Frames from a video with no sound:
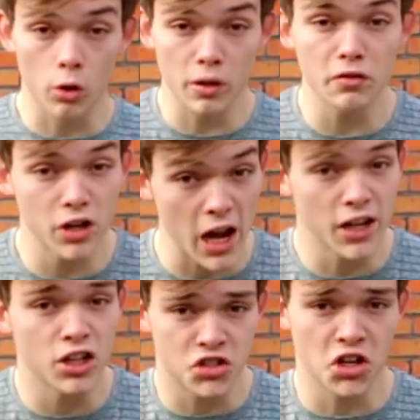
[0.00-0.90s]
or even
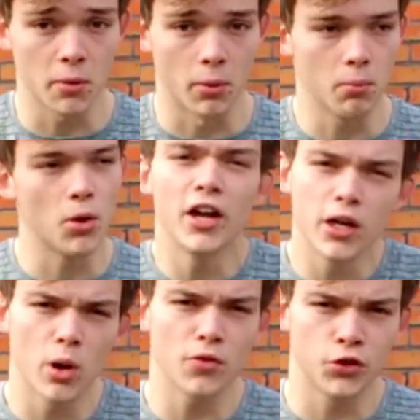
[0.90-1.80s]
in the gym. But then
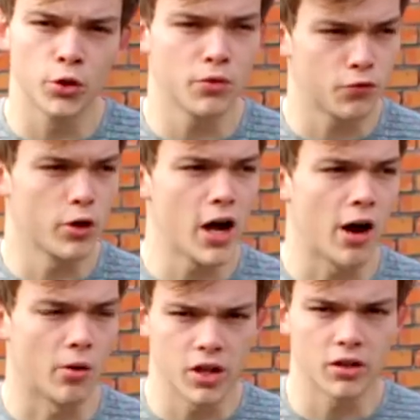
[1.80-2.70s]
you have to do it for an
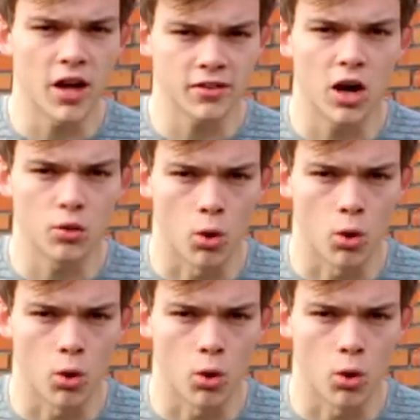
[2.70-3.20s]
hour. That, that's how it